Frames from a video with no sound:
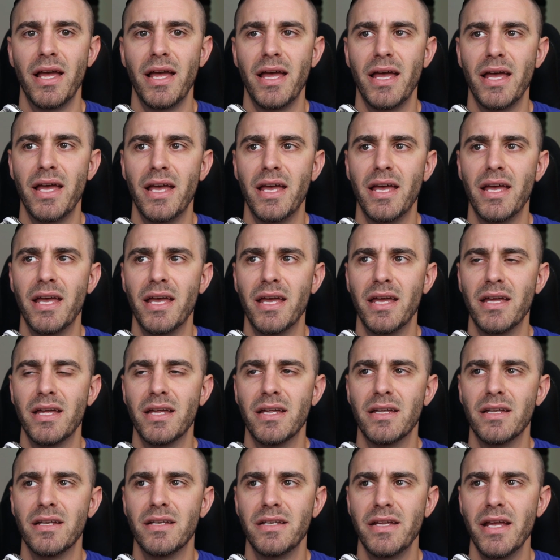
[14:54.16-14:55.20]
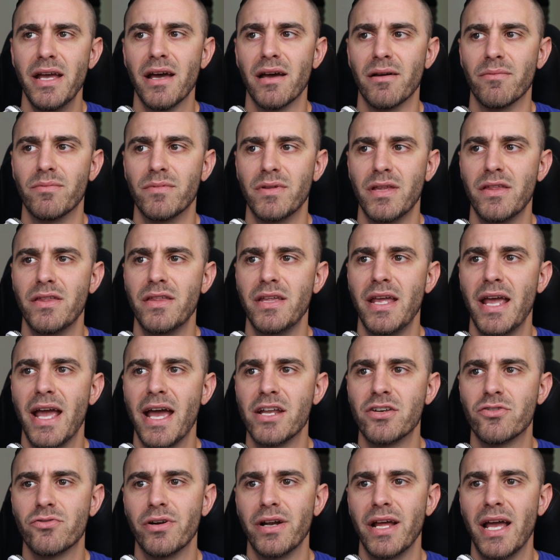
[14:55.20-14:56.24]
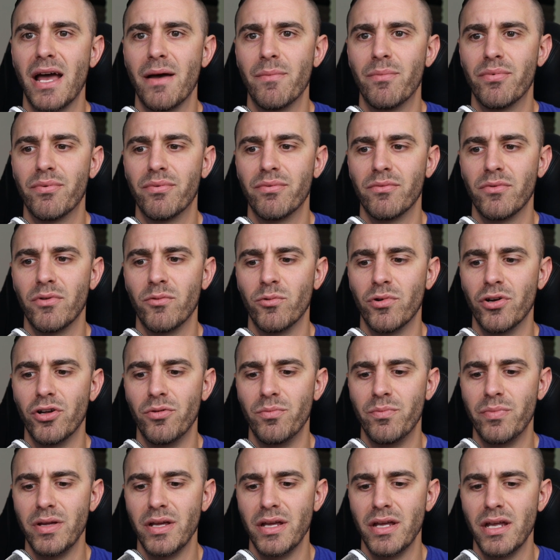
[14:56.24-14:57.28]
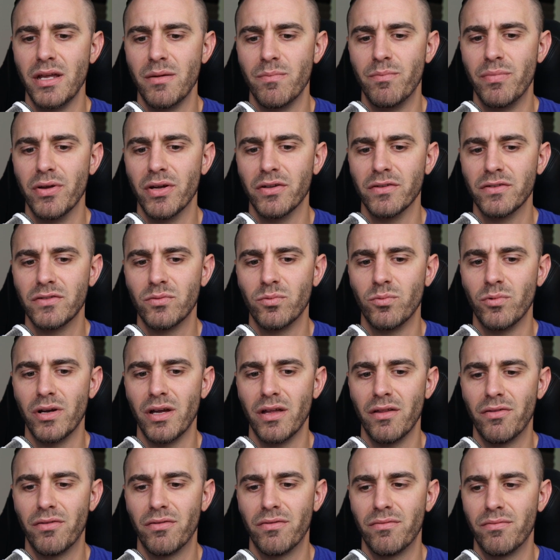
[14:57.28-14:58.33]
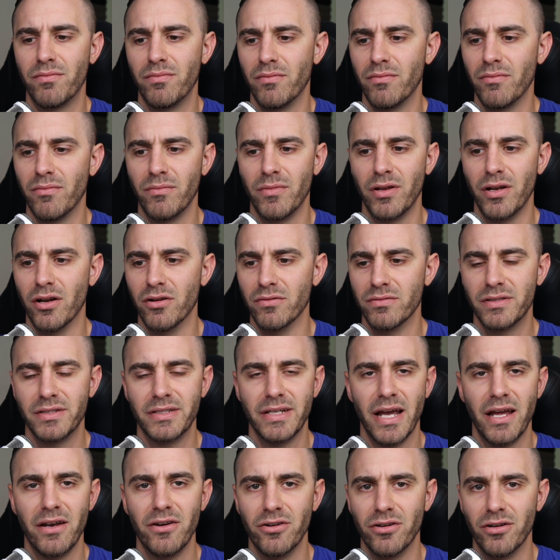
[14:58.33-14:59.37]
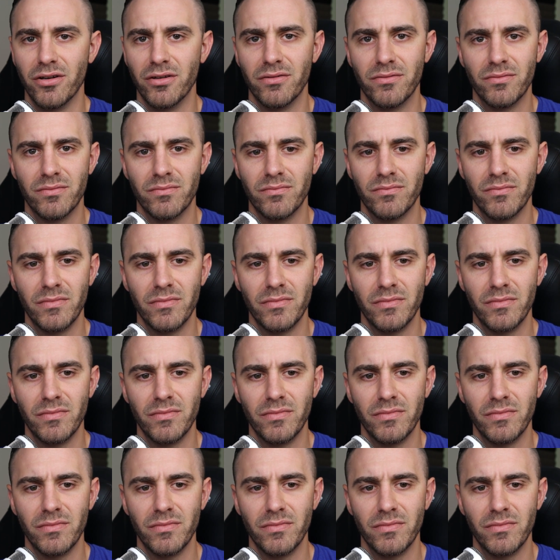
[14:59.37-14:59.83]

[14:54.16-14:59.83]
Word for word: And yeah, then the Android app will be built with, you know, standard,